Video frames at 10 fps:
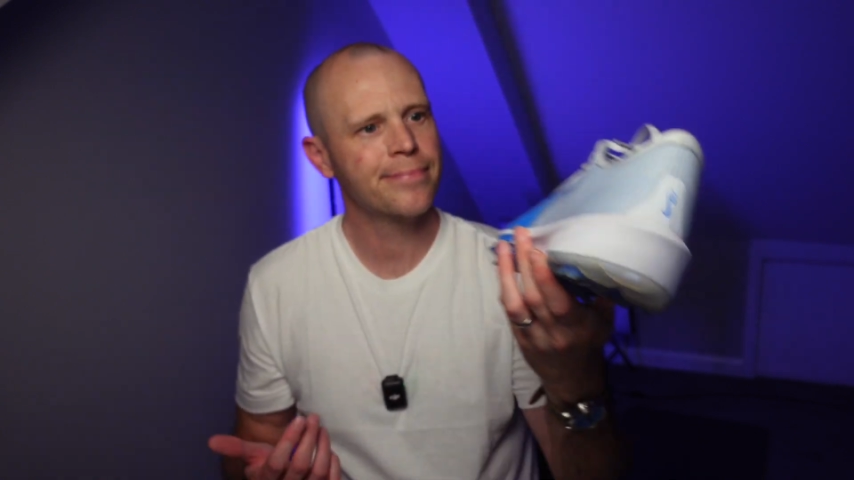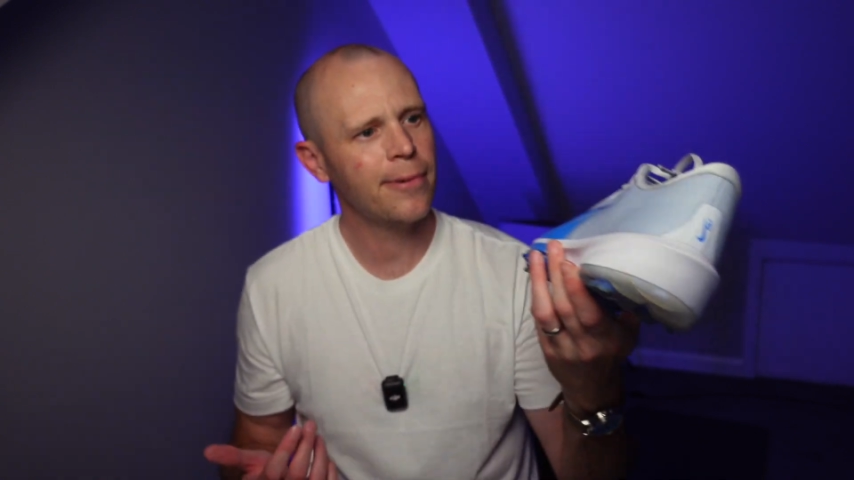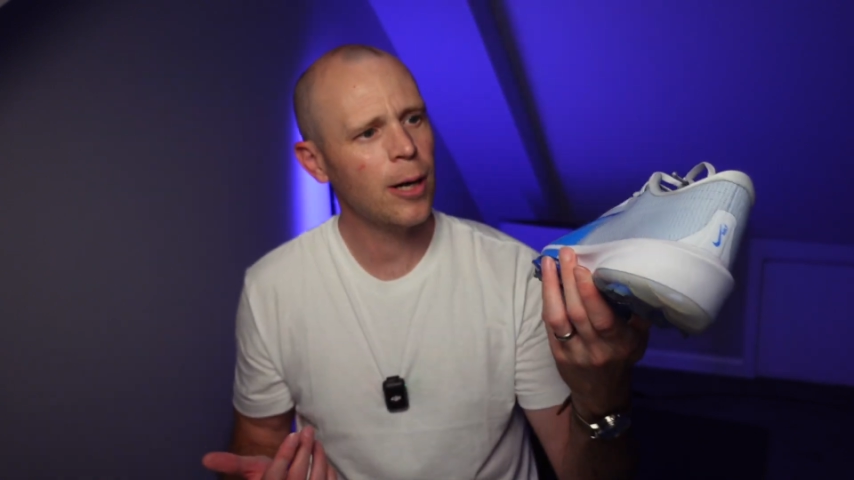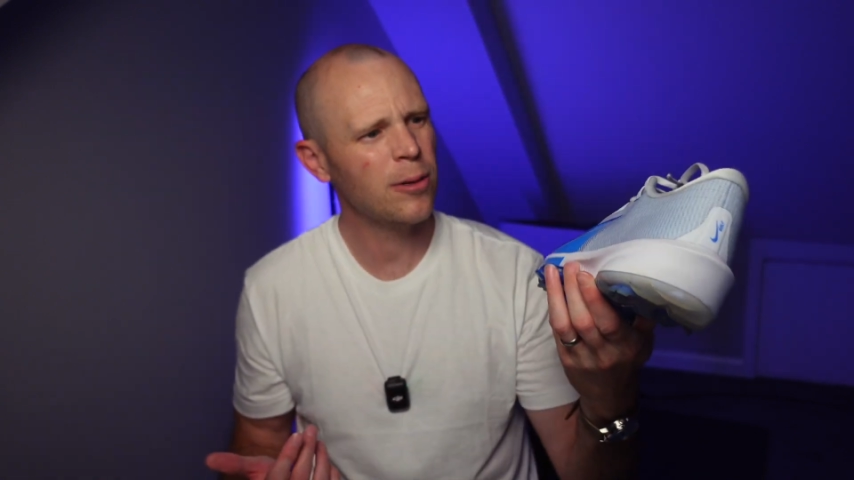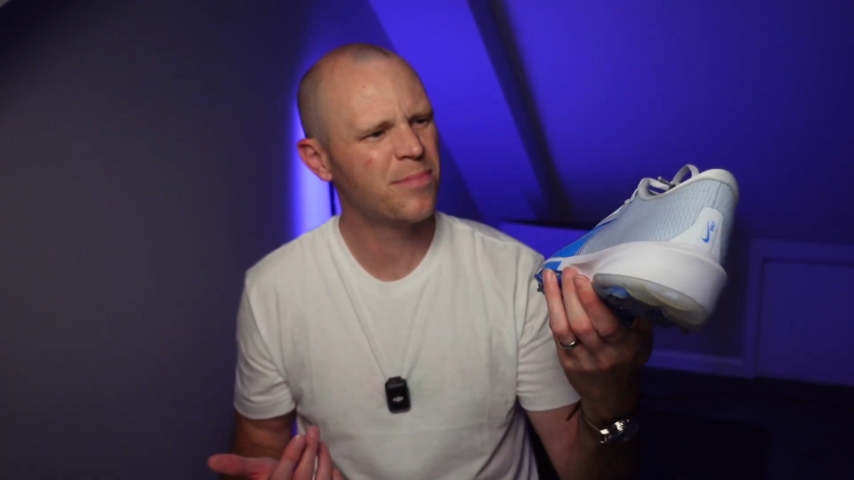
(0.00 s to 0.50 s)

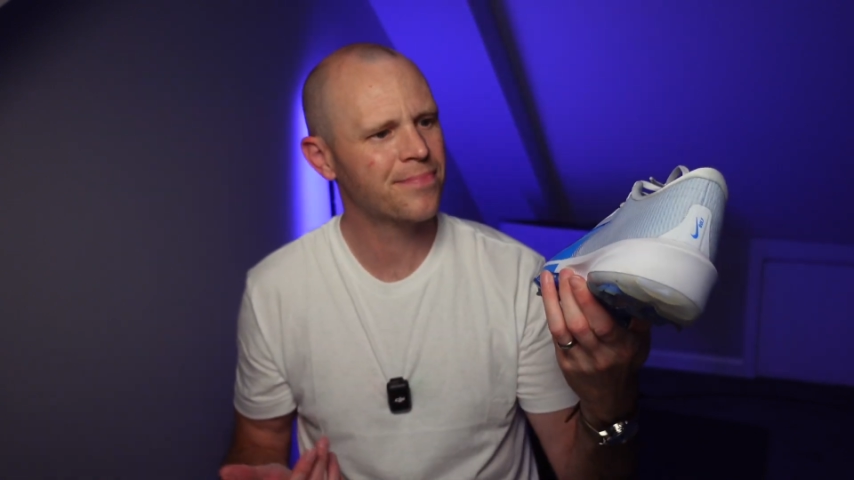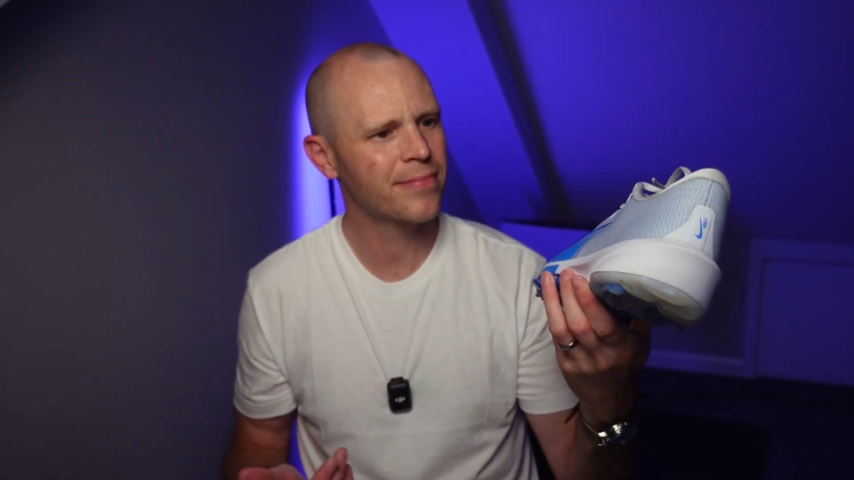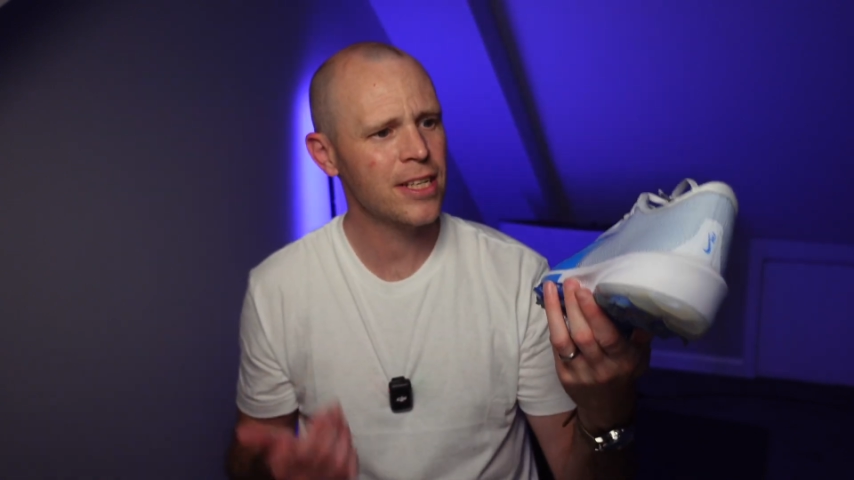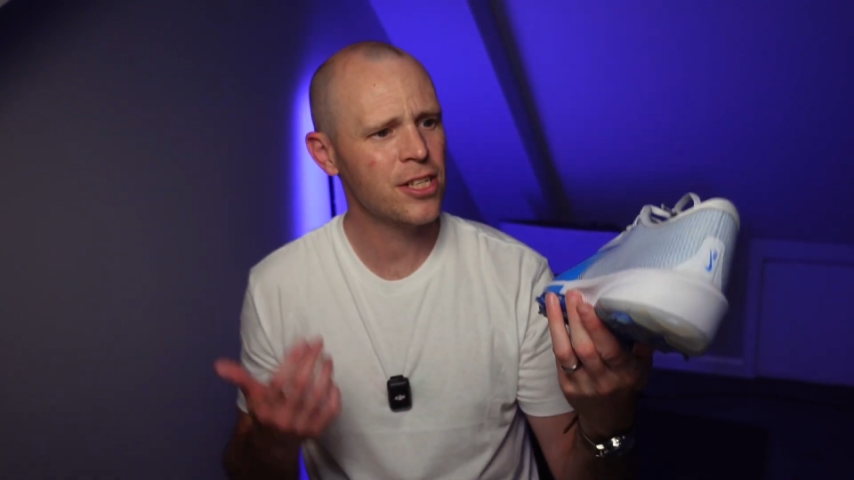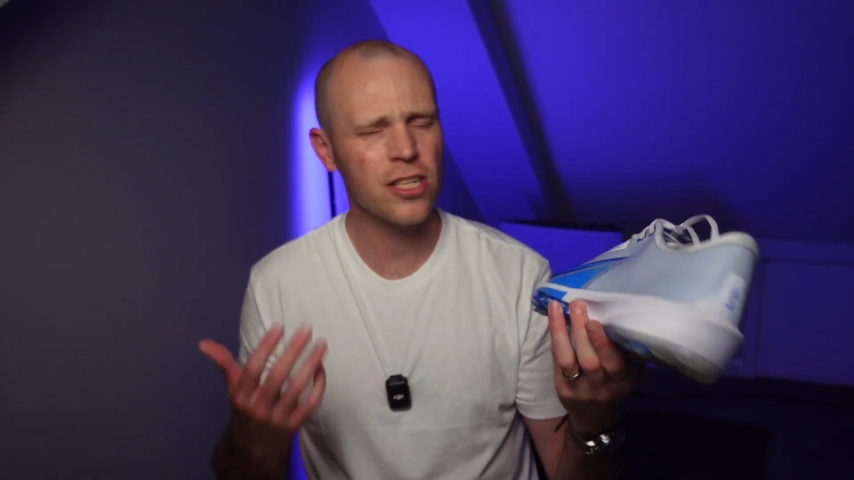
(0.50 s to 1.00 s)
well,
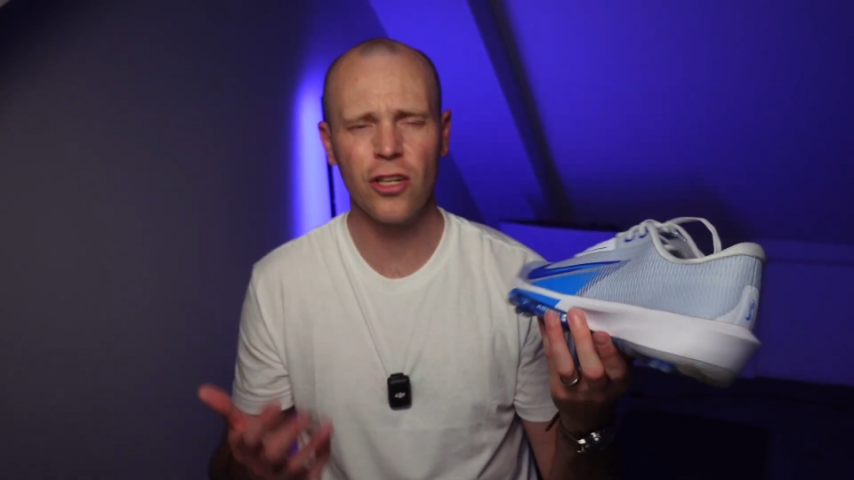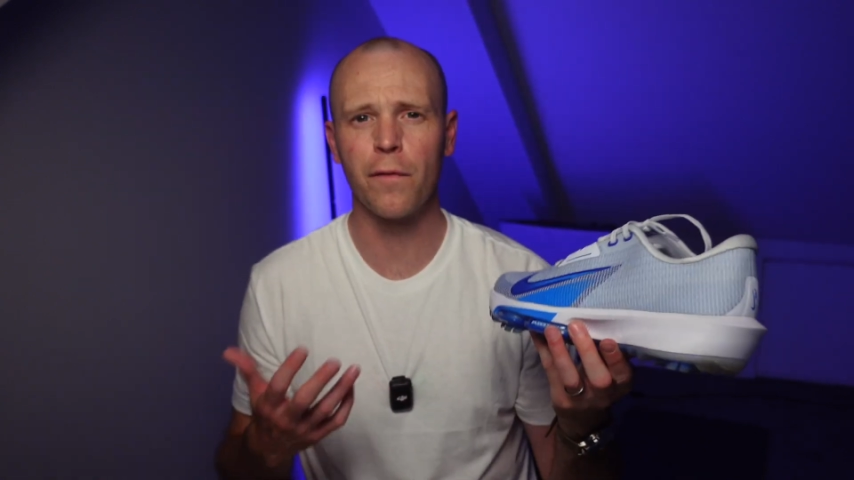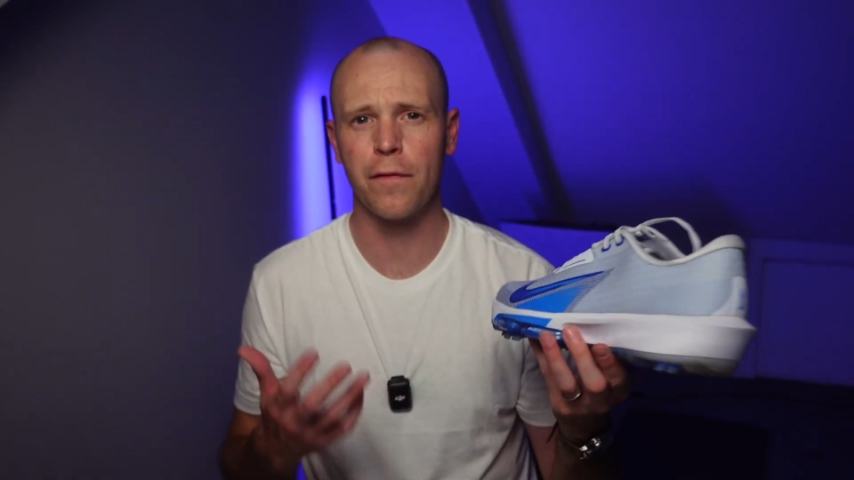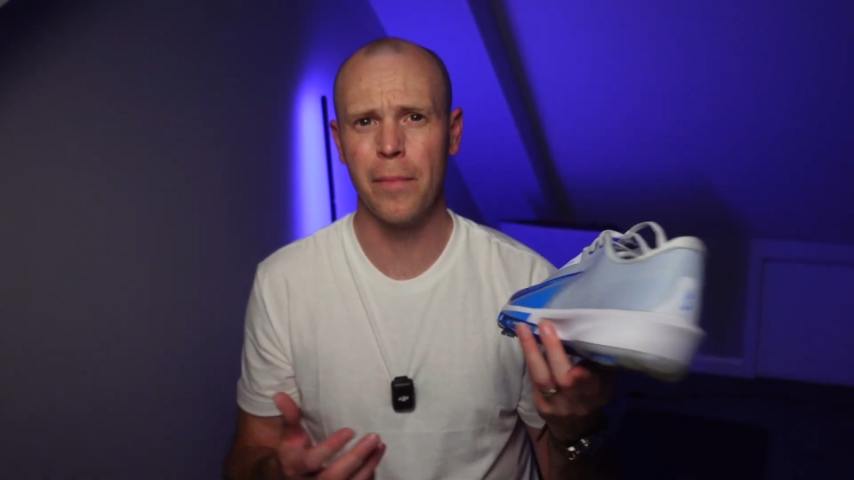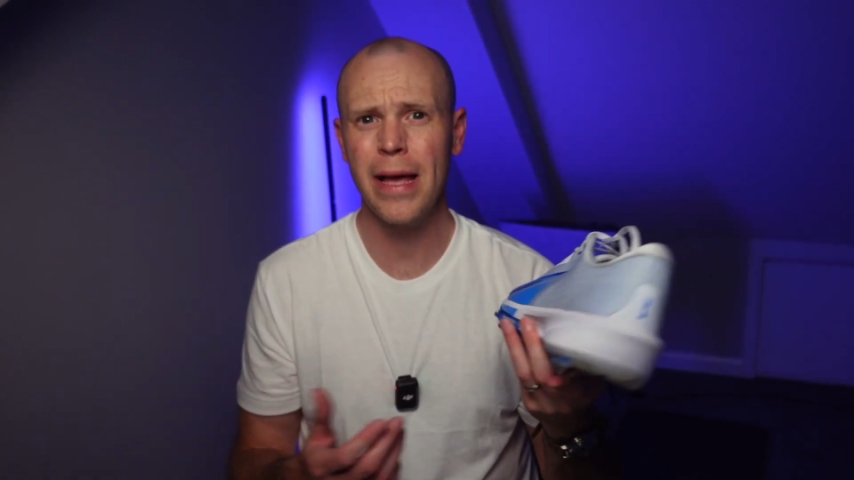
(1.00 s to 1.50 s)
they're just
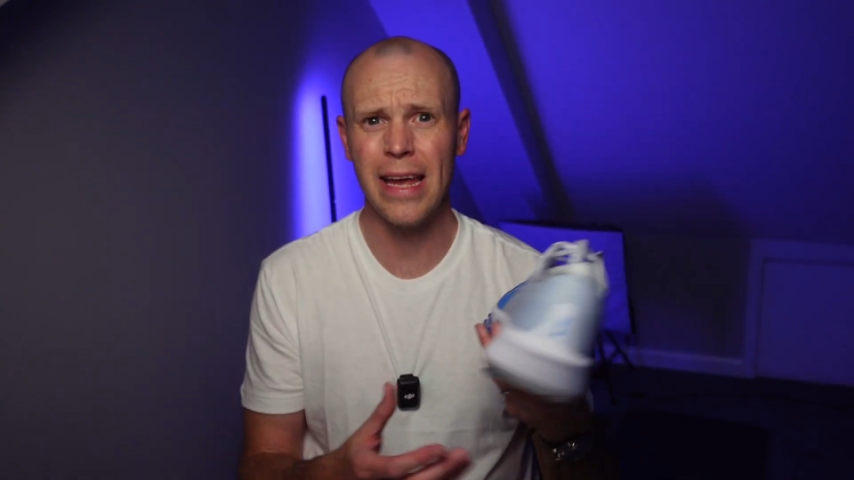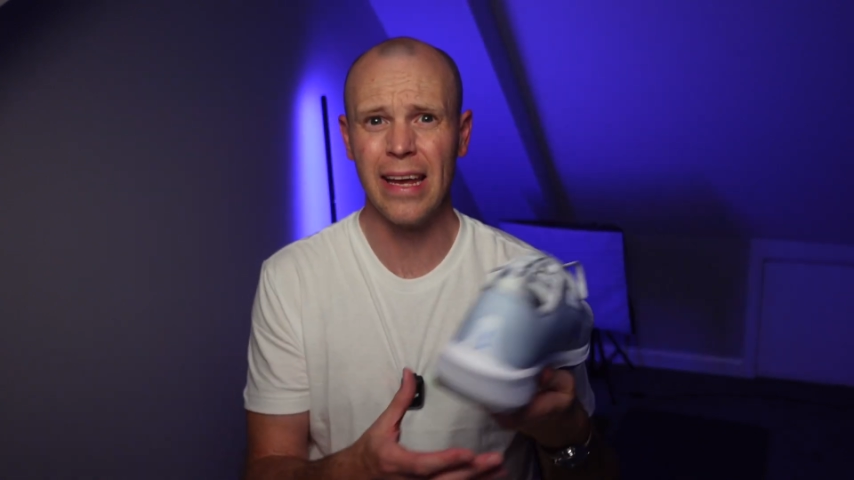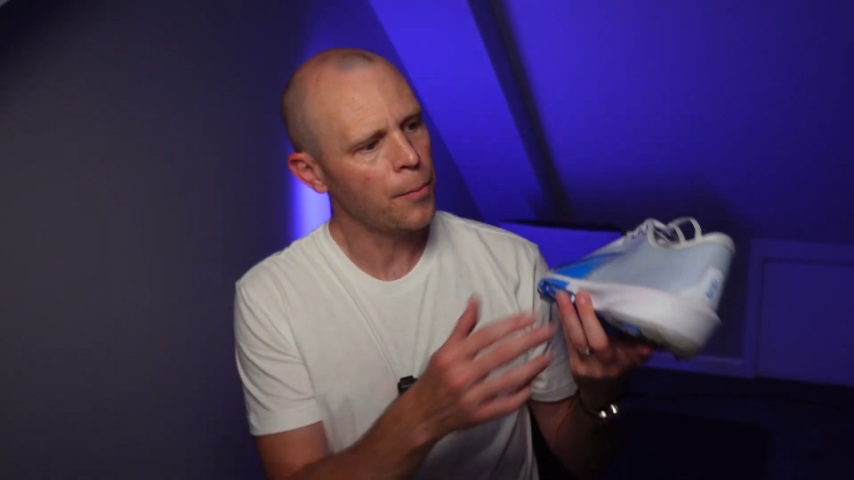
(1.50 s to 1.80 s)
not for me.